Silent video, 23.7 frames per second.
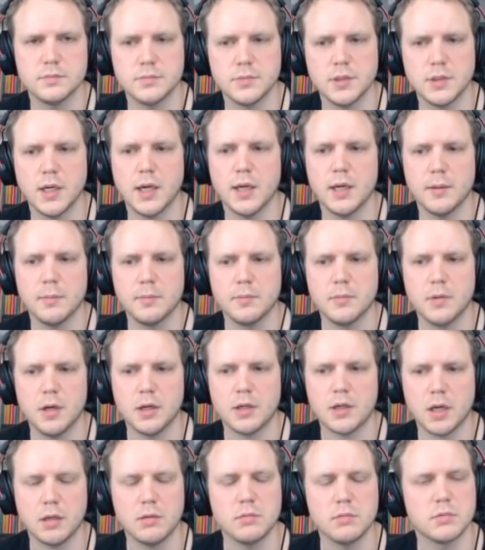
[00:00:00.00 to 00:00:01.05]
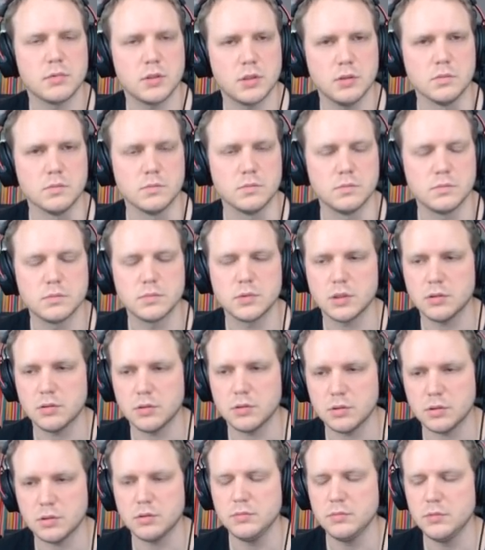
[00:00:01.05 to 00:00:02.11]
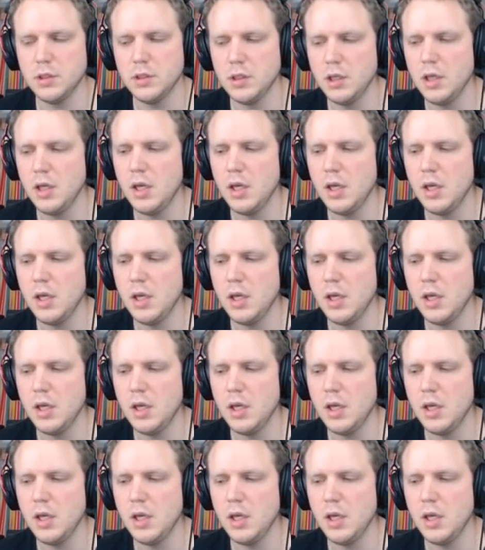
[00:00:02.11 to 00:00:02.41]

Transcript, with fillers: Yeah, yeah. Okay, cool. Cool, cool, cool.